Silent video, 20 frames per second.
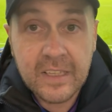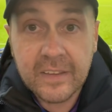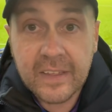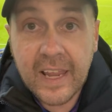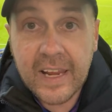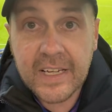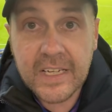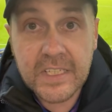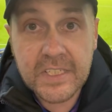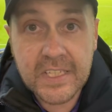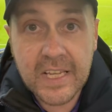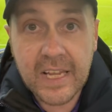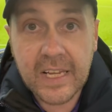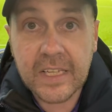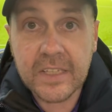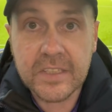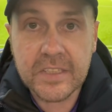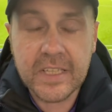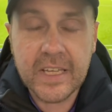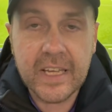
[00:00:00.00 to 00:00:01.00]
90
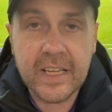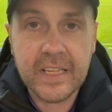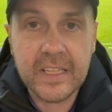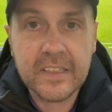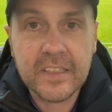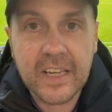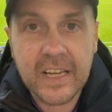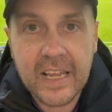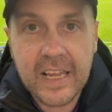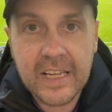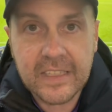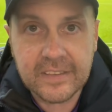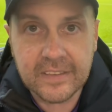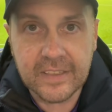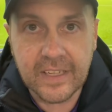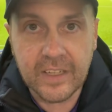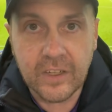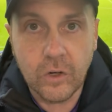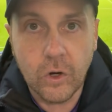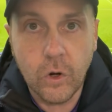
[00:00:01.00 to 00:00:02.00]
seconds later, he'd created
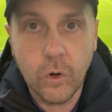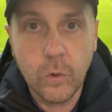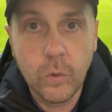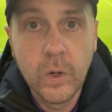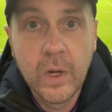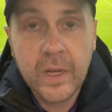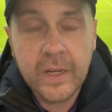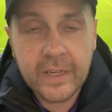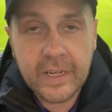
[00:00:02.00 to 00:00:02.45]
a goal.